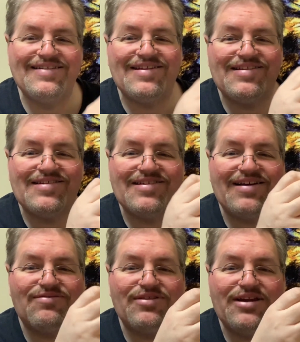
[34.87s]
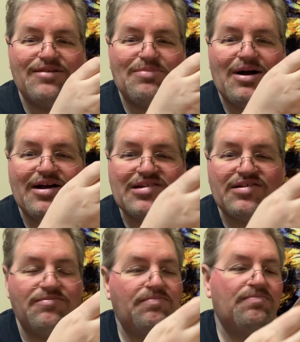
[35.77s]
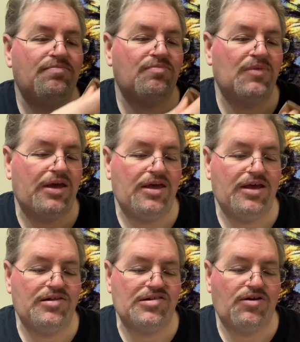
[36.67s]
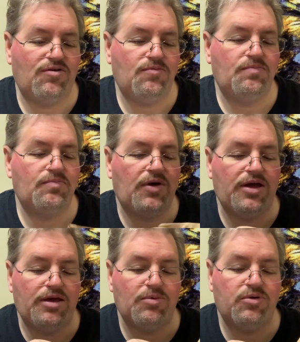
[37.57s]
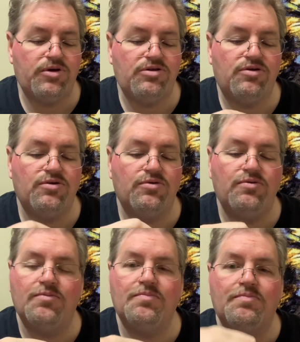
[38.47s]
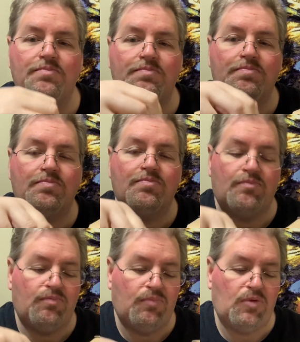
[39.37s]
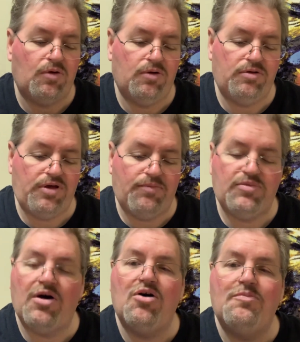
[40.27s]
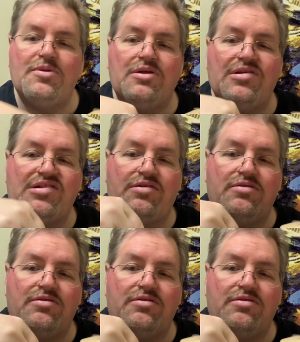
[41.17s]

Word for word: since it's not really in a box. And so I am going to attempt to open this